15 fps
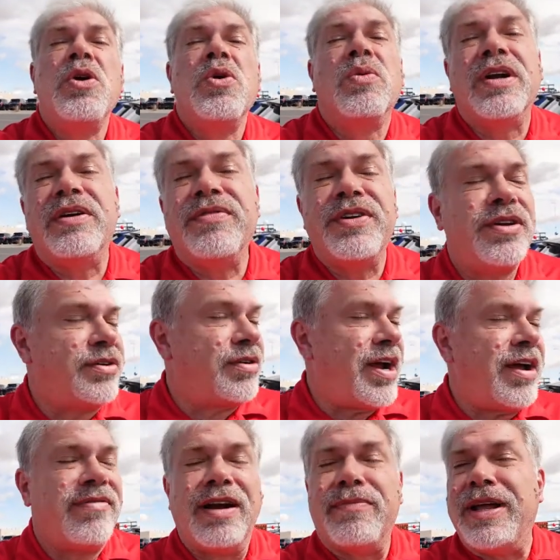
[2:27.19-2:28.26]
Whatever you're
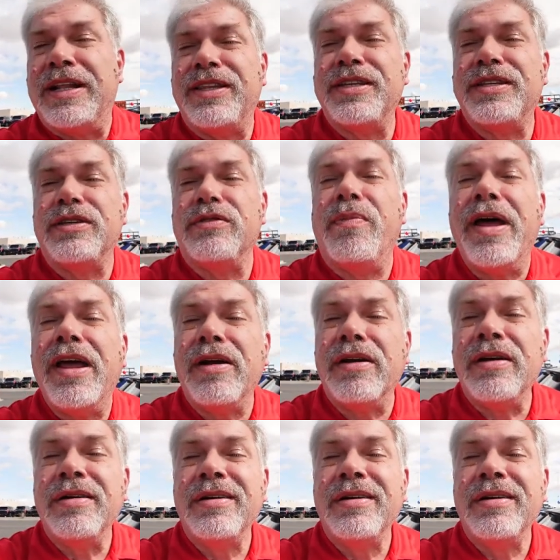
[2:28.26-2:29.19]
driving, I bet this is better.